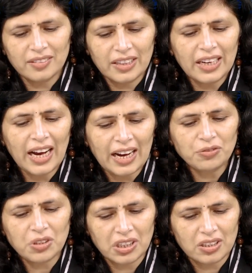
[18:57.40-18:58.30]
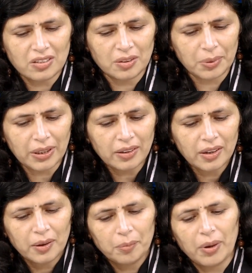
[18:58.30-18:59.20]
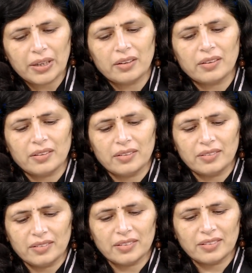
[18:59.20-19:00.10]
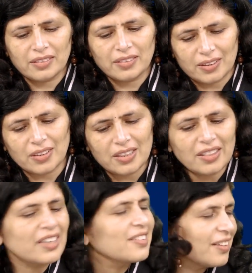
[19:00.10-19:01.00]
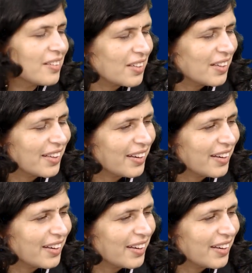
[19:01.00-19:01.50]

They have changed a bit, but certain things are still there.